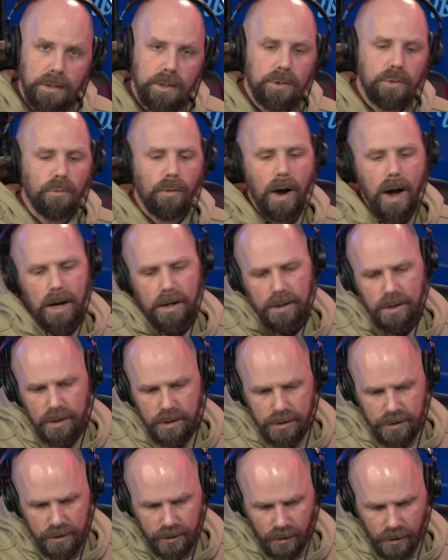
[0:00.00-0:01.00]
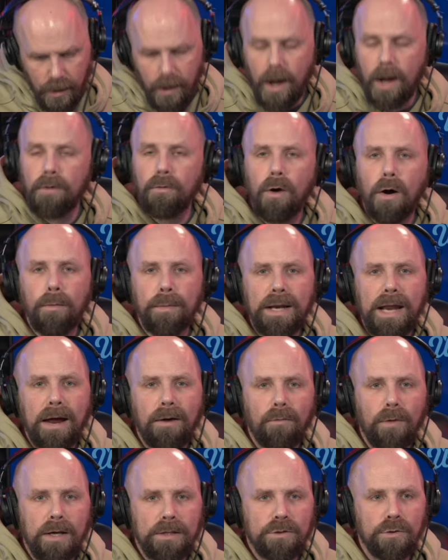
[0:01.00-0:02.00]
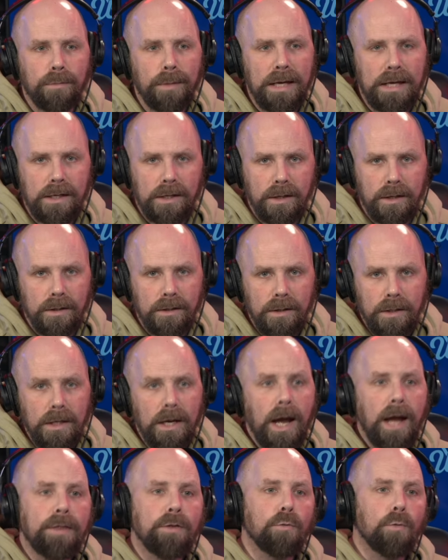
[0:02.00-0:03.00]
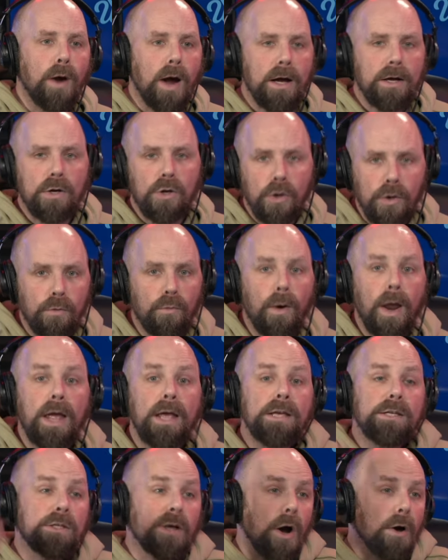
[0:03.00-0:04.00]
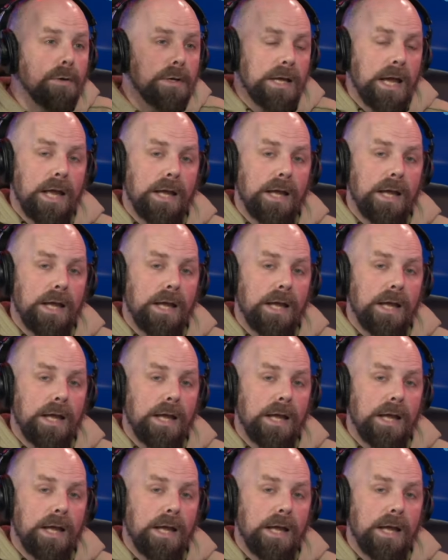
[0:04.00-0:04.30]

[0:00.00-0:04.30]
The Rock could turn on Roman at WrestleMania, and The Rock could raise Cody